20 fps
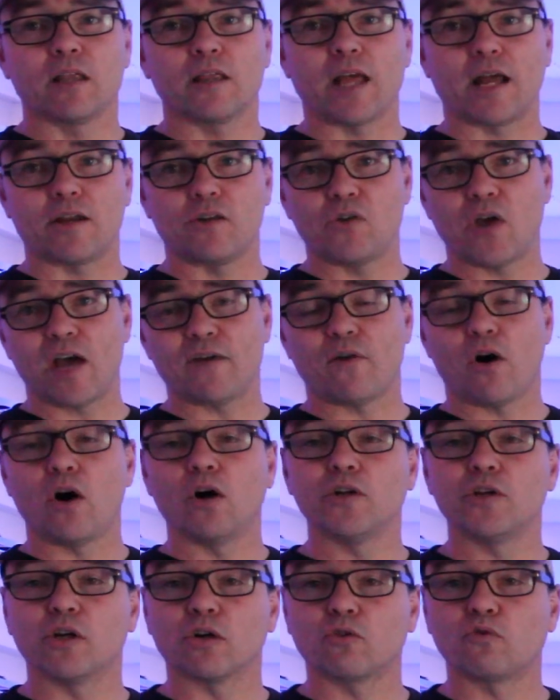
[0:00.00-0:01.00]
that you have
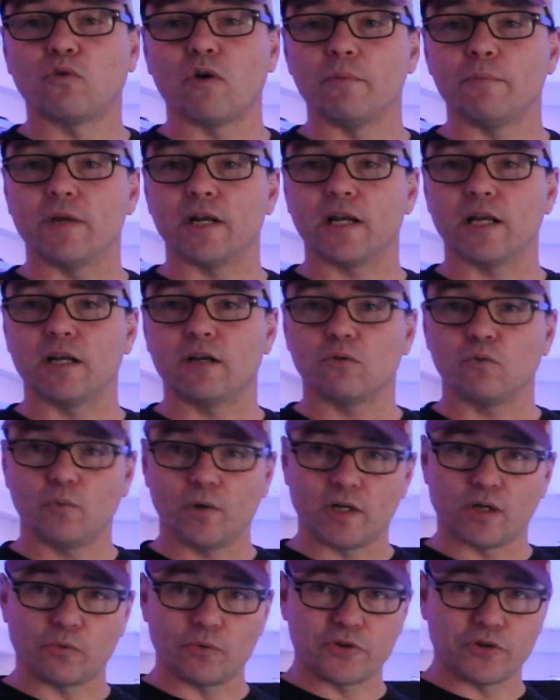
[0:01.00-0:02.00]
all your equipment in
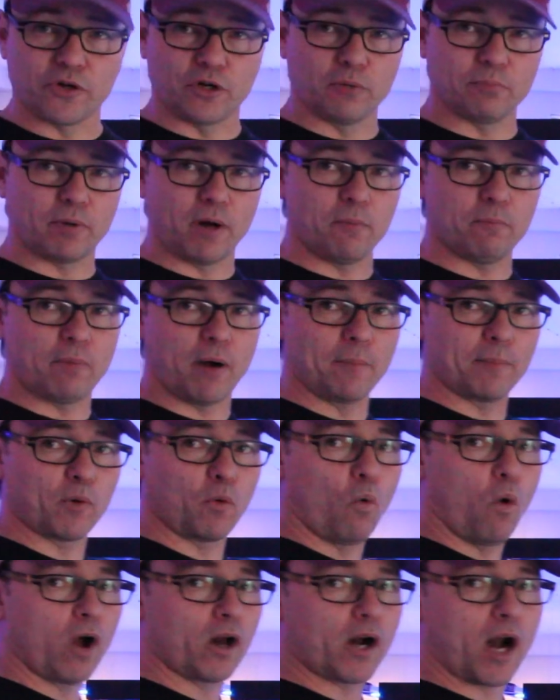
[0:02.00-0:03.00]
with a return pump
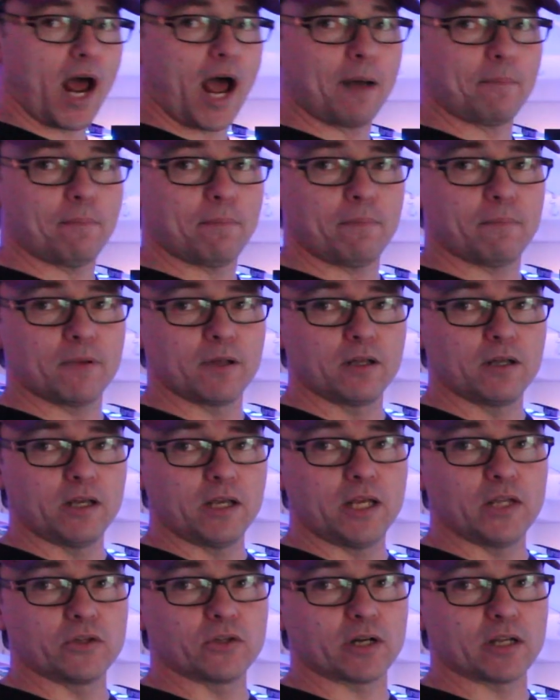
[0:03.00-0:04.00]
pumping water up
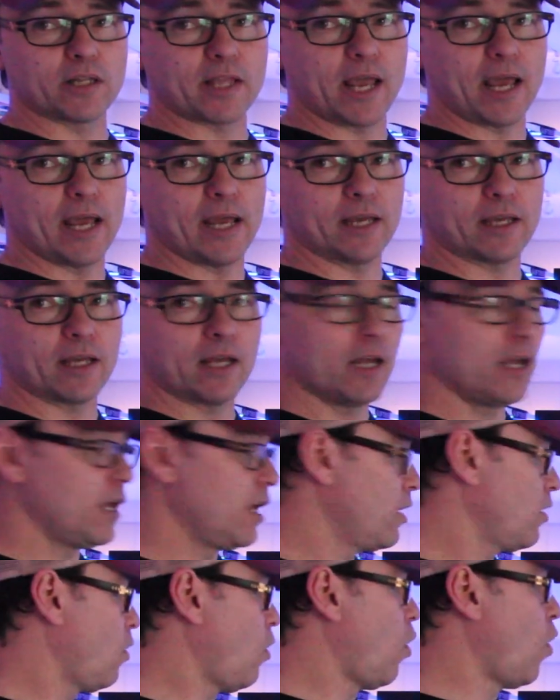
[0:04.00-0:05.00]
into the tank,
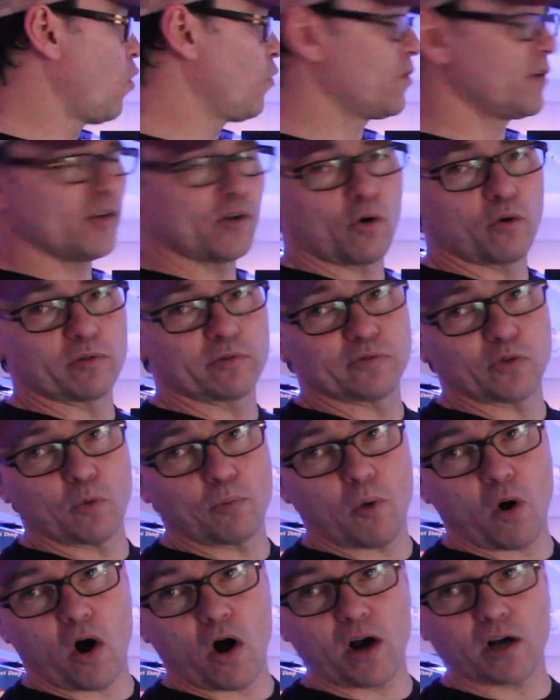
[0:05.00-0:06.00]
over the
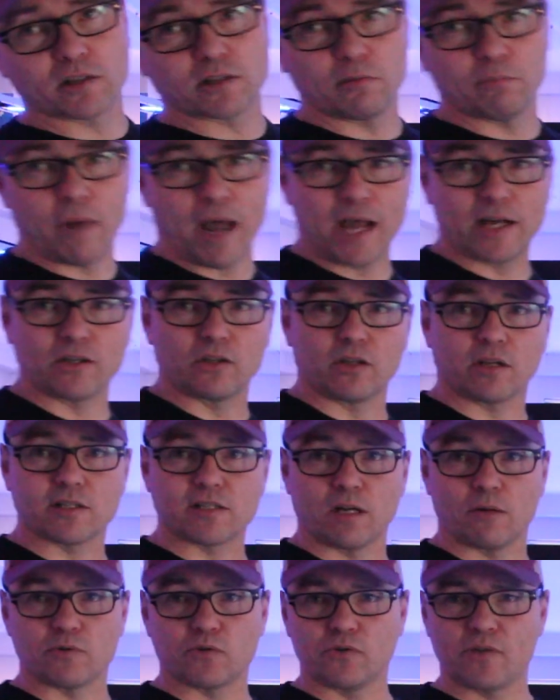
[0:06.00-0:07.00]
overflow box, and back into the
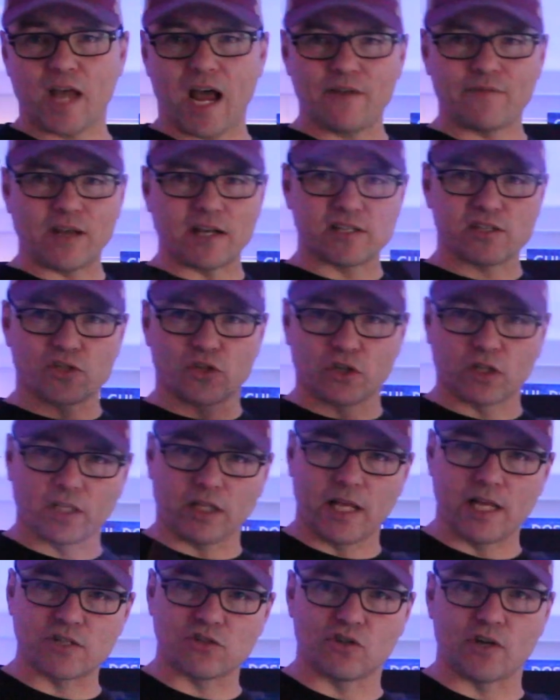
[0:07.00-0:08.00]
sump. So you have that
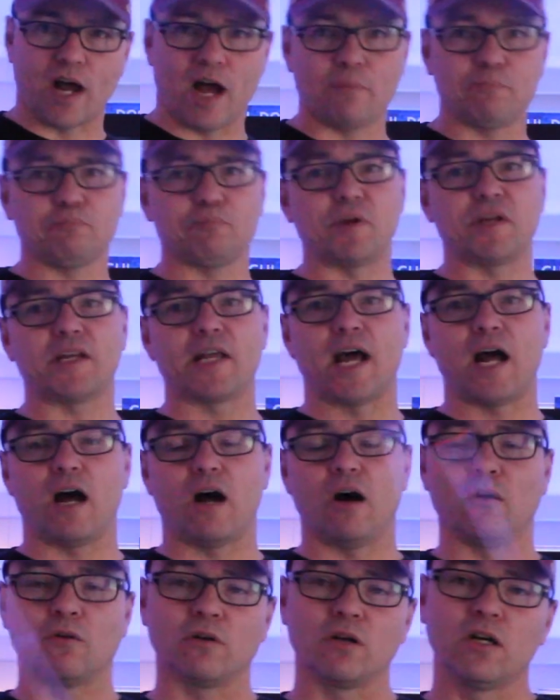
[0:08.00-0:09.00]
circulation up and
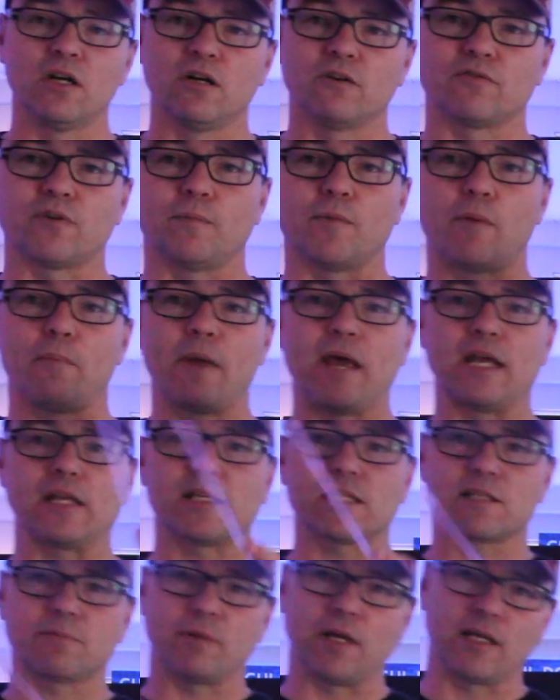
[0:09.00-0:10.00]
down from the
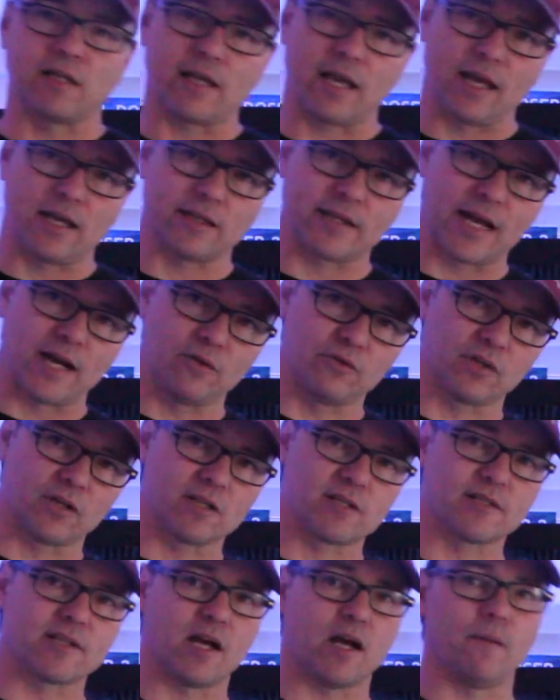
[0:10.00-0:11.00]
main display tank down to
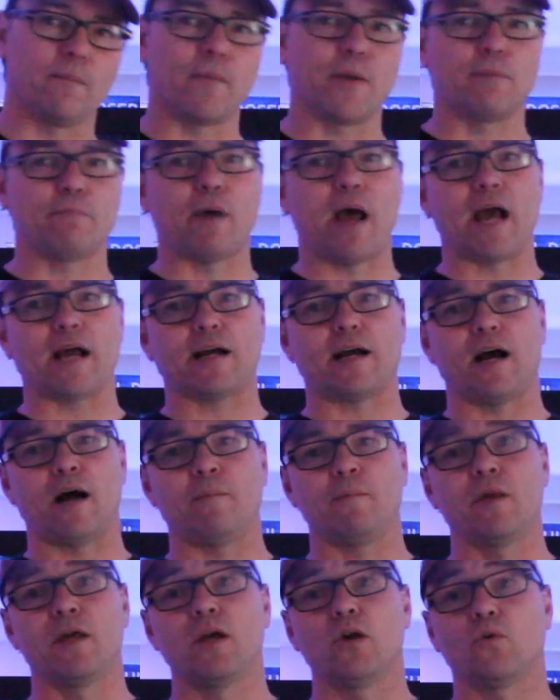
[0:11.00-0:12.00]
the sump and back up,
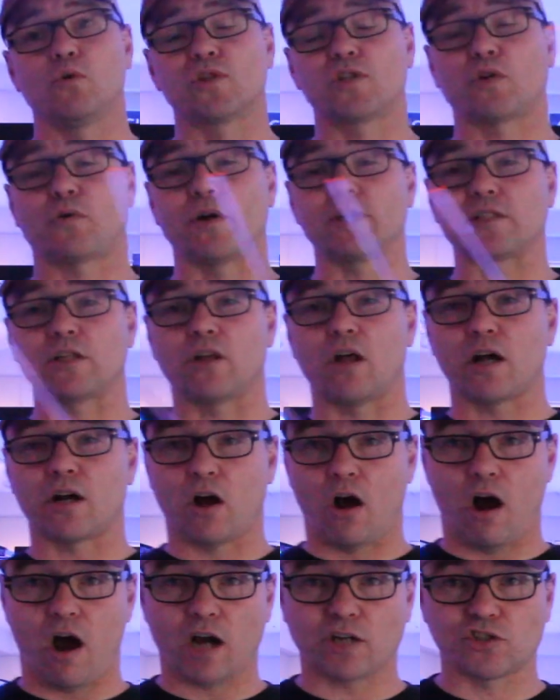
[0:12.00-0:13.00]
which creates a lot
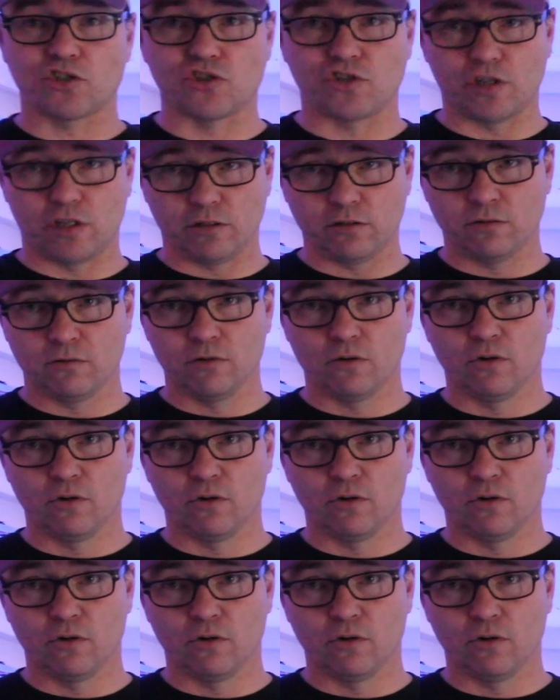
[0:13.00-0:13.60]
of oxygen